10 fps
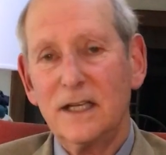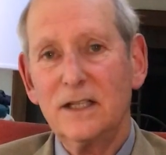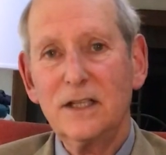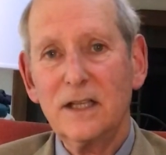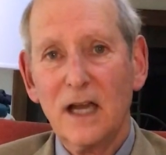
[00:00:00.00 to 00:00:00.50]

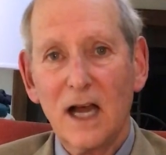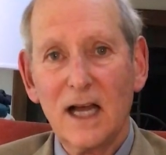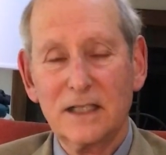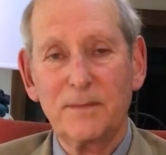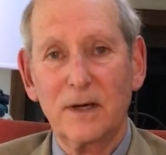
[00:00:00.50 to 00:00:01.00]
into the
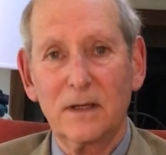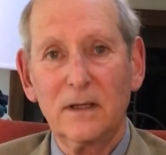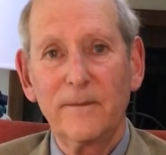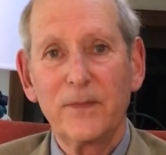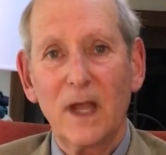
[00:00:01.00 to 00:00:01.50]
hospital
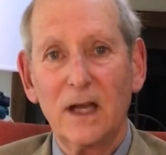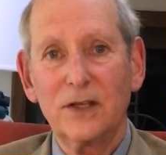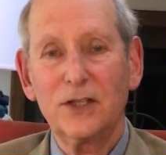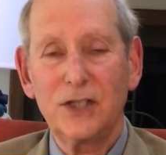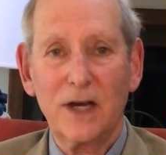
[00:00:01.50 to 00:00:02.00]

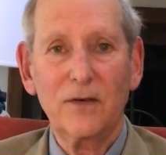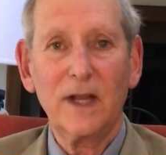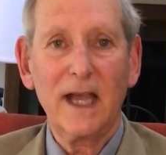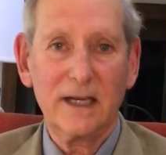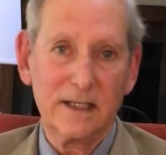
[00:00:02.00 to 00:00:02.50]
under
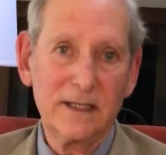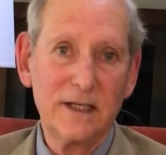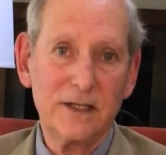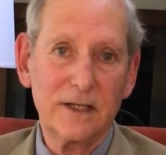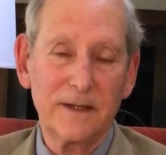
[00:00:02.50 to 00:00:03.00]
general
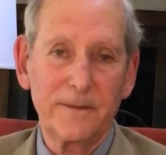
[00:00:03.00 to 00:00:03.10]
anesthesia.